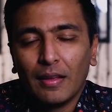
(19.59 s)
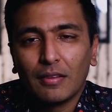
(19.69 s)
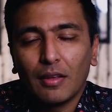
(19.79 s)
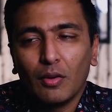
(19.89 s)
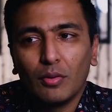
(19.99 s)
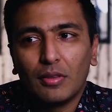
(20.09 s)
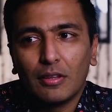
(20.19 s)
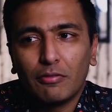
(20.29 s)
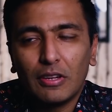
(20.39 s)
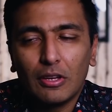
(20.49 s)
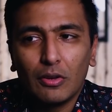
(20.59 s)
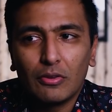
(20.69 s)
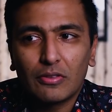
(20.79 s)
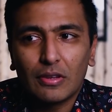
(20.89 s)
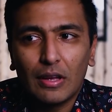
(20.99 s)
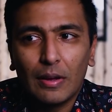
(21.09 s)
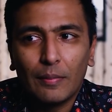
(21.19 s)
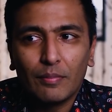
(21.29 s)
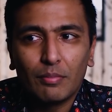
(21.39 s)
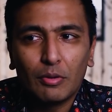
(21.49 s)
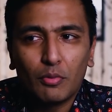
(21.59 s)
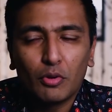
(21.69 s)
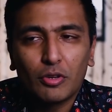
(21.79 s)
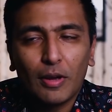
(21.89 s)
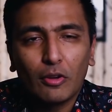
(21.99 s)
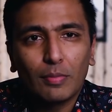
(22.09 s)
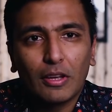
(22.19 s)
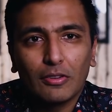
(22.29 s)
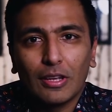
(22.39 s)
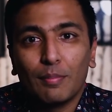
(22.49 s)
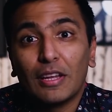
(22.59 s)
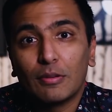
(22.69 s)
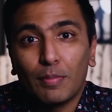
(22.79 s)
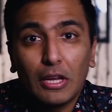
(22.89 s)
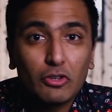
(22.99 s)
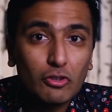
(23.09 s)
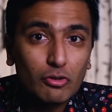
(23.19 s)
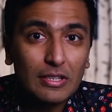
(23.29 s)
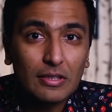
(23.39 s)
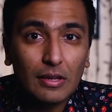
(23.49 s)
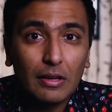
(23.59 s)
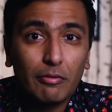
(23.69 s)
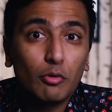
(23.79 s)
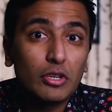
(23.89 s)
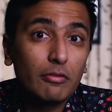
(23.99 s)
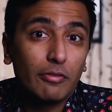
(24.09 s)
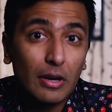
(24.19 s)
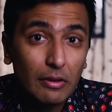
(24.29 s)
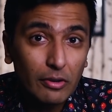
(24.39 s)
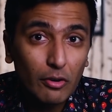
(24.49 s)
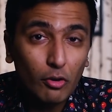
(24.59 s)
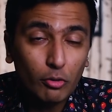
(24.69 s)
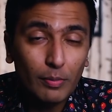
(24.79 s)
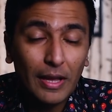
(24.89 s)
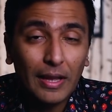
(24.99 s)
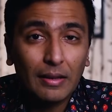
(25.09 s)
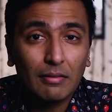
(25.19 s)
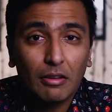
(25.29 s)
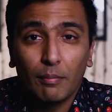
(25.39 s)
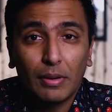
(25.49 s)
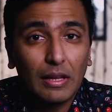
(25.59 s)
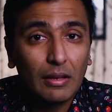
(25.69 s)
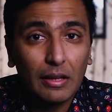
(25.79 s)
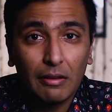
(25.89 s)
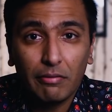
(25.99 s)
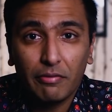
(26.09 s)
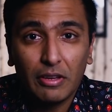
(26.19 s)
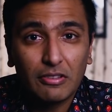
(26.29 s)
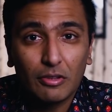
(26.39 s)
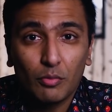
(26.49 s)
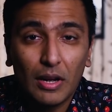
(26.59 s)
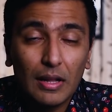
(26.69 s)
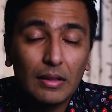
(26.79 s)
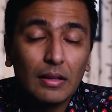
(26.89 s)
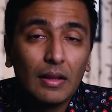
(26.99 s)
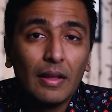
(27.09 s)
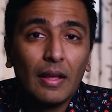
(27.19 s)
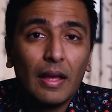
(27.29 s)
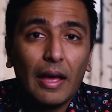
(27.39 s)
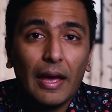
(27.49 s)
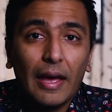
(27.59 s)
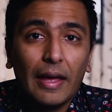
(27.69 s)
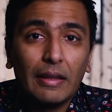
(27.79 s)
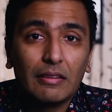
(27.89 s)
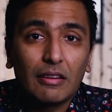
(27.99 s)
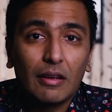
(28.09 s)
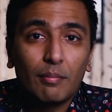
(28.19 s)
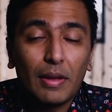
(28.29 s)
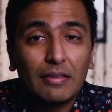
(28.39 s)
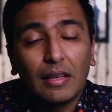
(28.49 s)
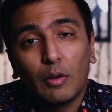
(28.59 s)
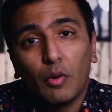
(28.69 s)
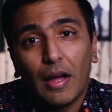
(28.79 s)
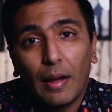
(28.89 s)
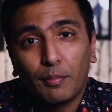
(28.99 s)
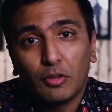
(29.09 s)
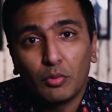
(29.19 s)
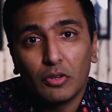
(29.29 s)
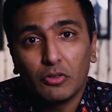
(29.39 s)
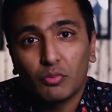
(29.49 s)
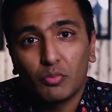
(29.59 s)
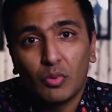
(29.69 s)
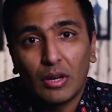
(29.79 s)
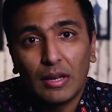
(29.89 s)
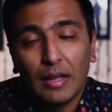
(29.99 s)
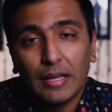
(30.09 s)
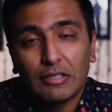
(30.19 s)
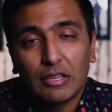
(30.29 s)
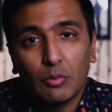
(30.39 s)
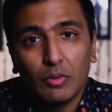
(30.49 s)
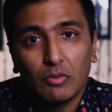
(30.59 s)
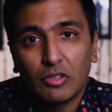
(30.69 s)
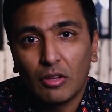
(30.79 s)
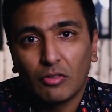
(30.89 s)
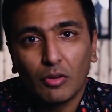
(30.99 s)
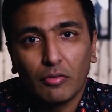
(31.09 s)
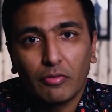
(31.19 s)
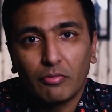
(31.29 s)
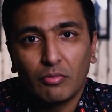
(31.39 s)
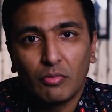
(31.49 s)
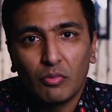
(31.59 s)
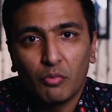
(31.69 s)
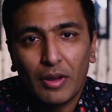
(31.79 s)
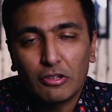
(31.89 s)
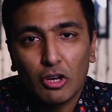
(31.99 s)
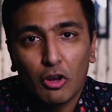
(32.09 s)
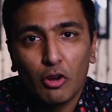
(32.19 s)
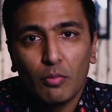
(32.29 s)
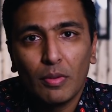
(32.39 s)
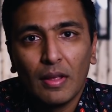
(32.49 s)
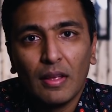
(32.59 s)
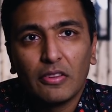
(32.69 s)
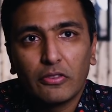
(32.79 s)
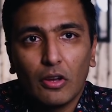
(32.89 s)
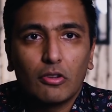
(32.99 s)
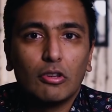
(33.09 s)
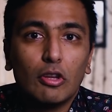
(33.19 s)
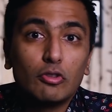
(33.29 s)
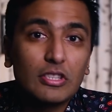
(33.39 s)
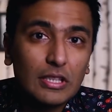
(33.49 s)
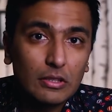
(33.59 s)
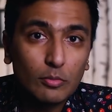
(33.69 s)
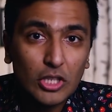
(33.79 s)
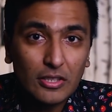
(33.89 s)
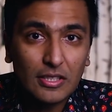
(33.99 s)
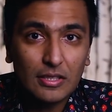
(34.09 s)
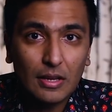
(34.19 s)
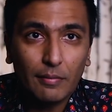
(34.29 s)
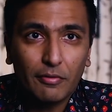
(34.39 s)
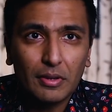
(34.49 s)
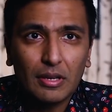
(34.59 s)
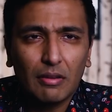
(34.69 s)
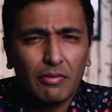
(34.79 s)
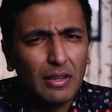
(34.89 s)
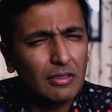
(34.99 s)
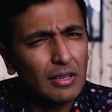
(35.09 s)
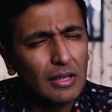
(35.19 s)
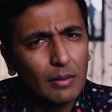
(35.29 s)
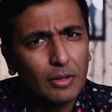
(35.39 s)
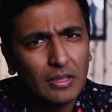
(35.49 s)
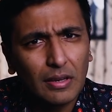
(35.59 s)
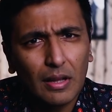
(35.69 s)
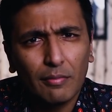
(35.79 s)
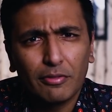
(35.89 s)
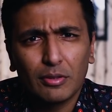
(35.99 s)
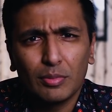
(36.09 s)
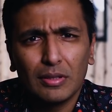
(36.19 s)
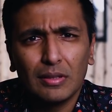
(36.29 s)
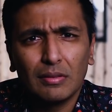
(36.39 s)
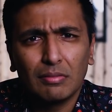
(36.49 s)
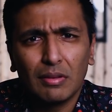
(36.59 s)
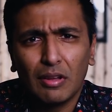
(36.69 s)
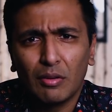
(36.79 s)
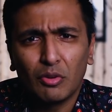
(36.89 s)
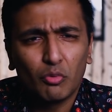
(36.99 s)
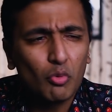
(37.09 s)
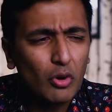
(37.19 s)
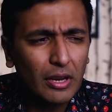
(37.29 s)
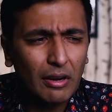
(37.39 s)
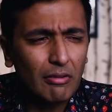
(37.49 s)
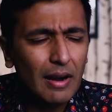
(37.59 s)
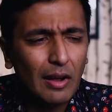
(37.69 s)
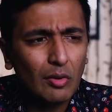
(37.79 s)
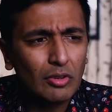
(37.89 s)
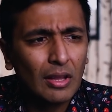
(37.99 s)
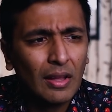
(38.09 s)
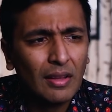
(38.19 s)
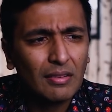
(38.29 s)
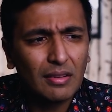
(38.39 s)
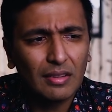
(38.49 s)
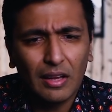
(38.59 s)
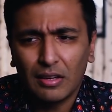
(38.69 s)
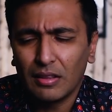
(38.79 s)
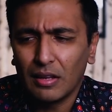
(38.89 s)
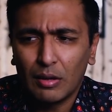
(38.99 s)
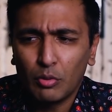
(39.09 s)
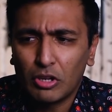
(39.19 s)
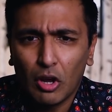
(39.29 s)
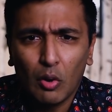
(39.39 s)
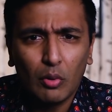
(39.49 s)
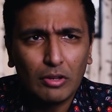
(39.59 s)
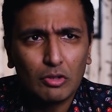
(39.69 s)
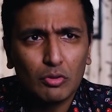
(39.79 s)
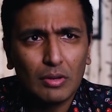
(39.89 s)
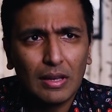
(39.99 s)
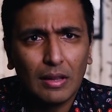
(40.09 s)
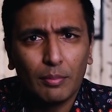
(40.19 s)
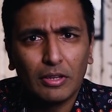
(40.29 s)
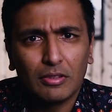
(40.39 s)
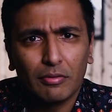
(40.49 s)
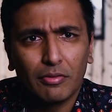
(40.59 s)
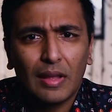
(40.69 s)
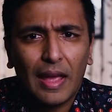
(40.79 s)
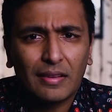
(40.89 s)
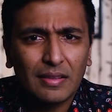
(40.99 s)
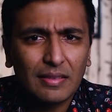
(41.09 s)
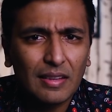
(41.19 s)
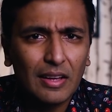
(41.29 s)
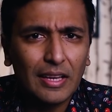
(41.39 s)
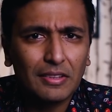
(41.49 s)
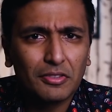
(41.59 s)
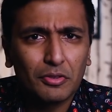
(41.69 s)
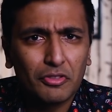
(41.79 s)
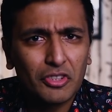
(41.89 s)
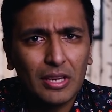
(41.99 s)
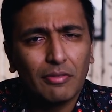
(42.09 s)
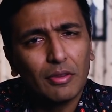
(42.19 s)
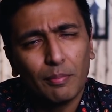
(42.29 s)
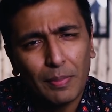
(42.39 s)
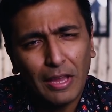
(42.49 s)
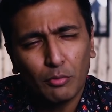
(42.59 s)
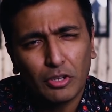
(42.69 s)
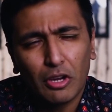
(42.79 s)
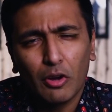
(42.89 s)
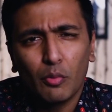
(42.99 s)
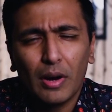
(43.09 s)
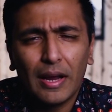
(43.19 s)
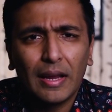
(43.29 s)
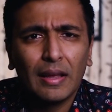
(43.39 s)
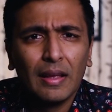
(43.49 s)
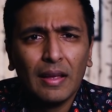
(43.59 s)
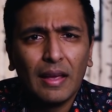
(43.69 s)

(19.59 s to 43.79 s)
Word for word: So this video has um, been brought about because I met a patient recently, 45 year old man, completely fit and well and uh, basically what happened was one night he was sort of went home, started noticing some chest discomfort. He felt a little bit uncomfortable, uh, was walking around, decided that he would go and do a little bit of exercise to see if the pain would go away.